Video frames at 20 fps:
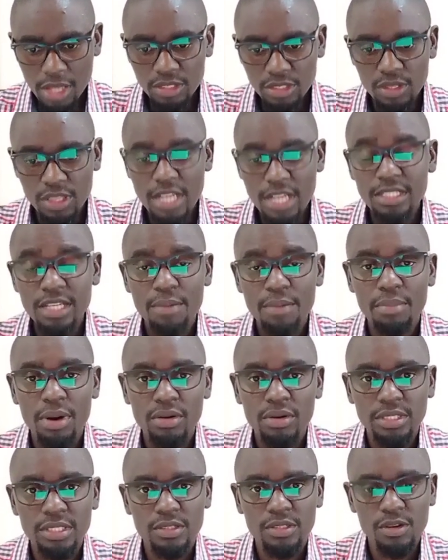So that's
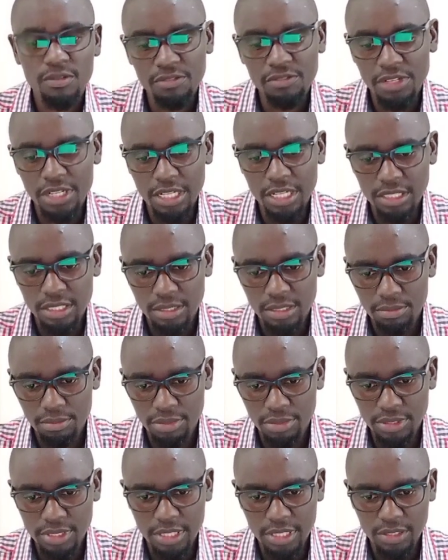about confidence
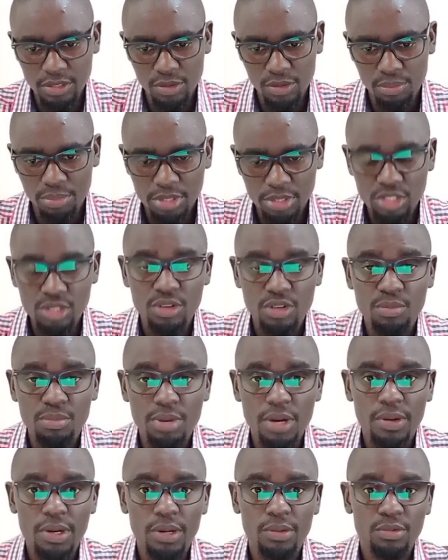booster. So personal
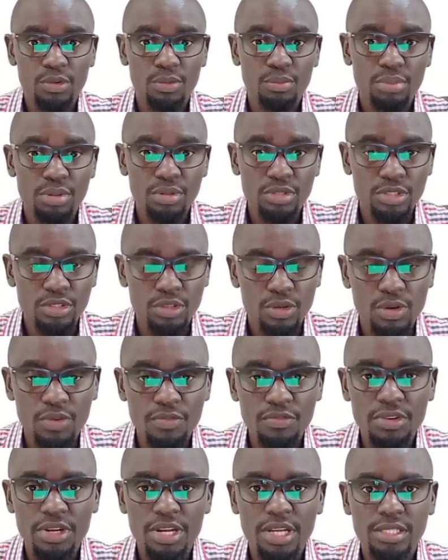power will boost your
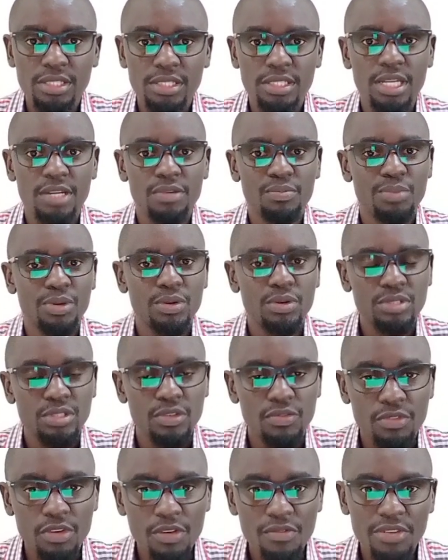confidence, and
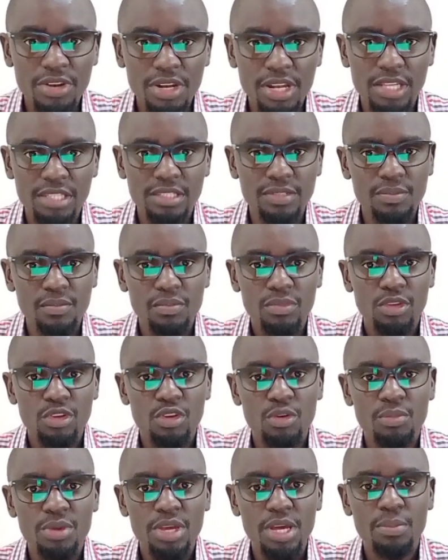because of confidence,
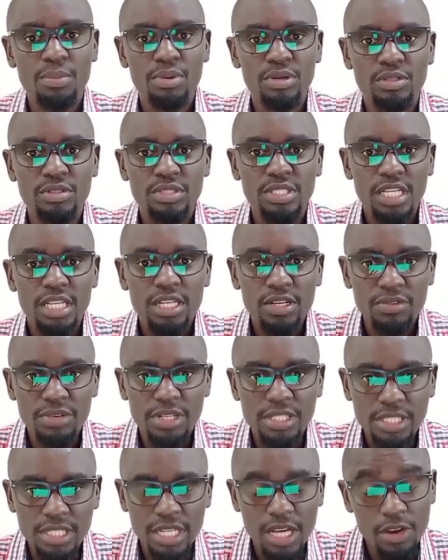you'll be able to take
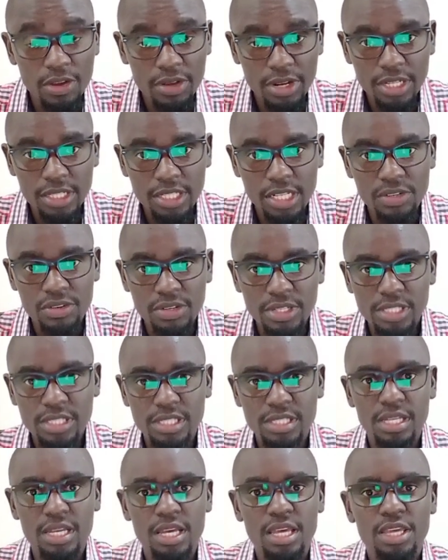risks, calculated
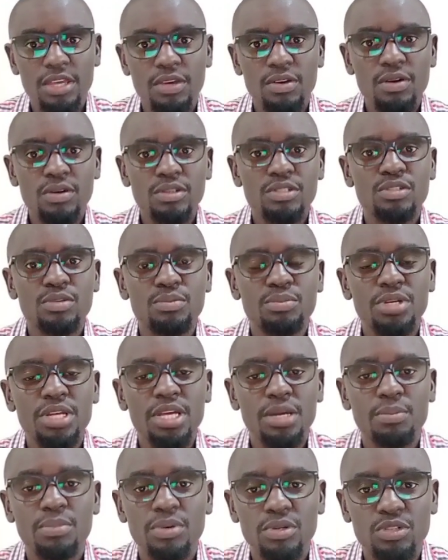risks. You'll also
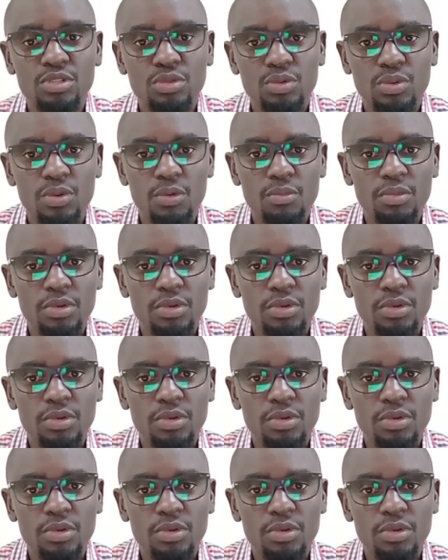be able to